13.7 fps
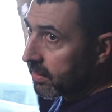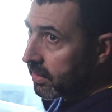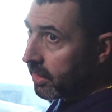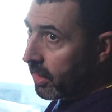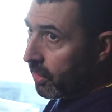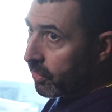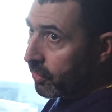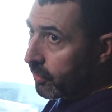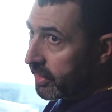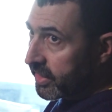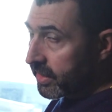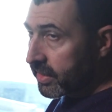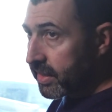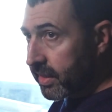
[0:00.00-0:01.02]

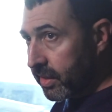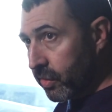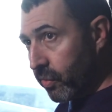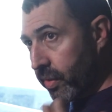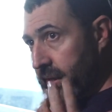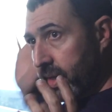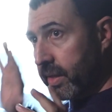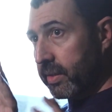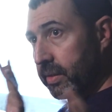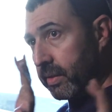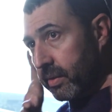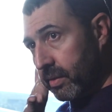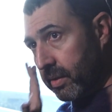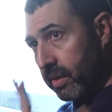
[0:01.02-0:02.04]
360
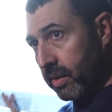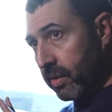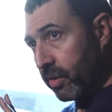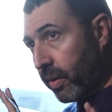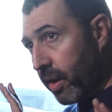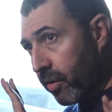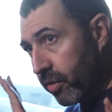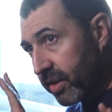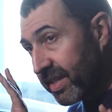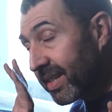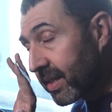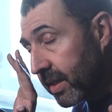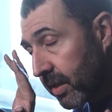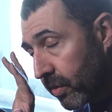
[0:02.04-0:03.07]
degrees,
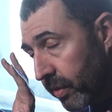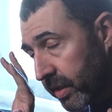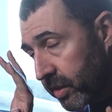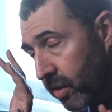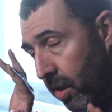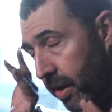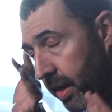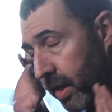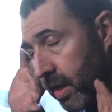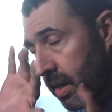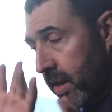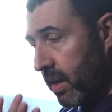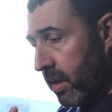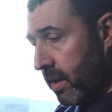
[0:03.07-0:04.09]
360 degrees. Sorry,
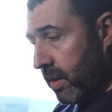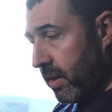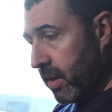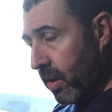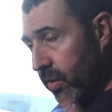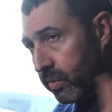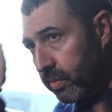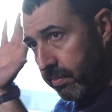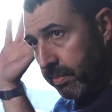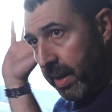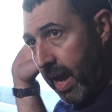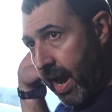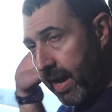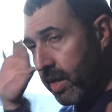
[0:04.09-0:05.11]

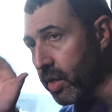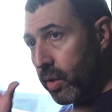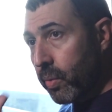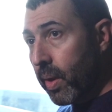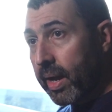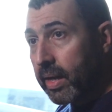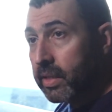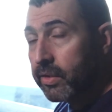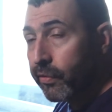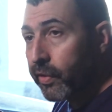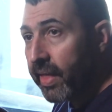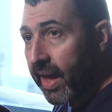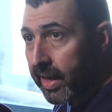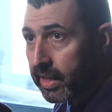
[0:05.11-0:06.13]
behind you, and it's
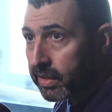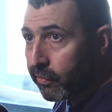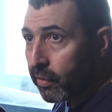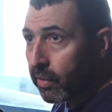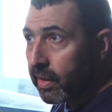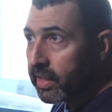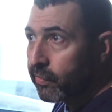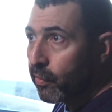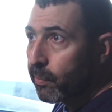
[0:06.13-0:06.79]
for that. It's for